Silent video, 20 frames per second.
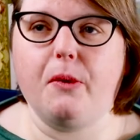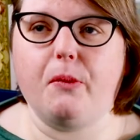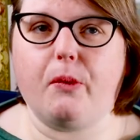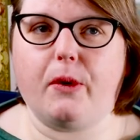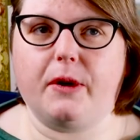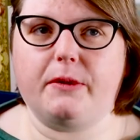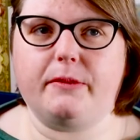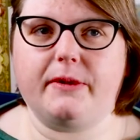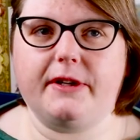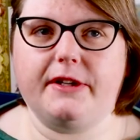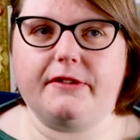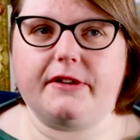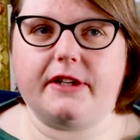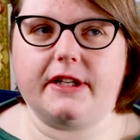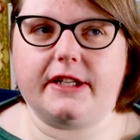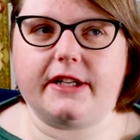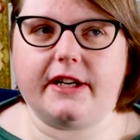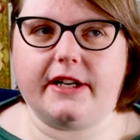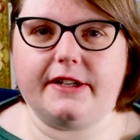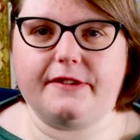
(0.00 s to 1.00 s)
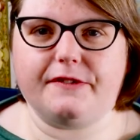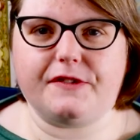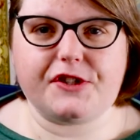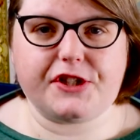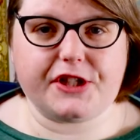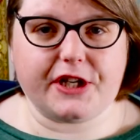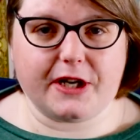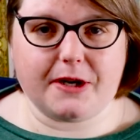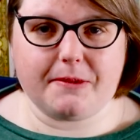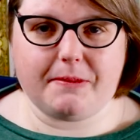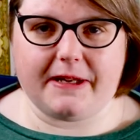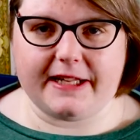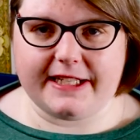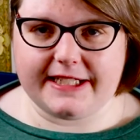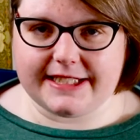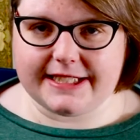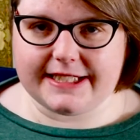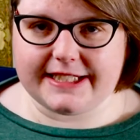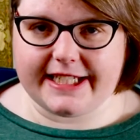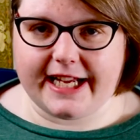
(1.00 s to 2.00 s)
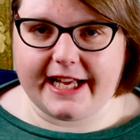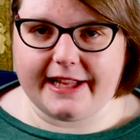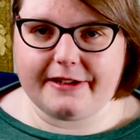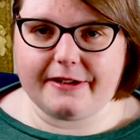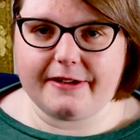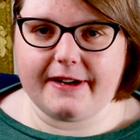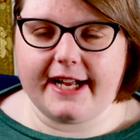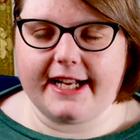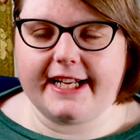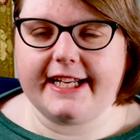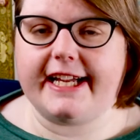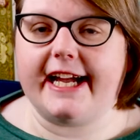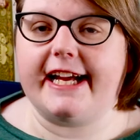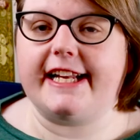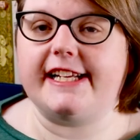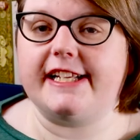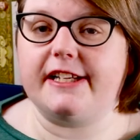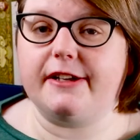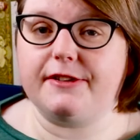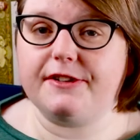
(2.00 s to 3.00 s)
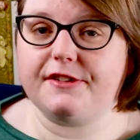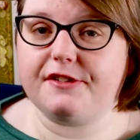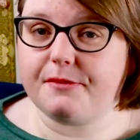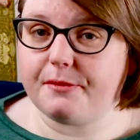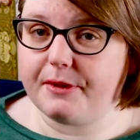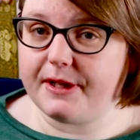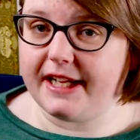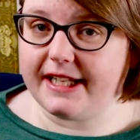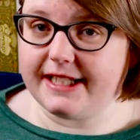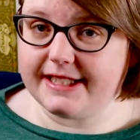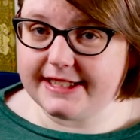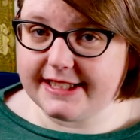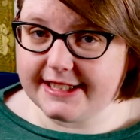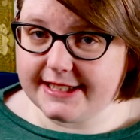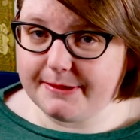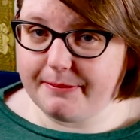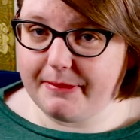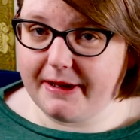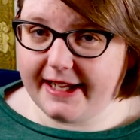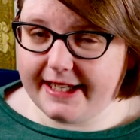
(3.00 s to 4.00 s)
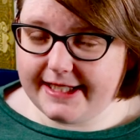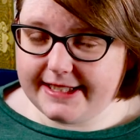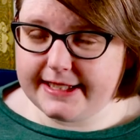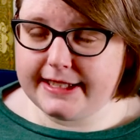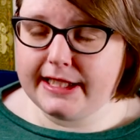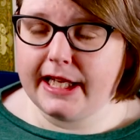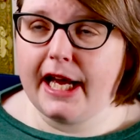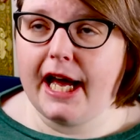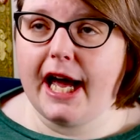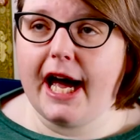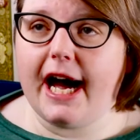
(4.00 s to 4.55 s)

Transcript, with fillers: One where you can kind of share places together and get in on someone else's place.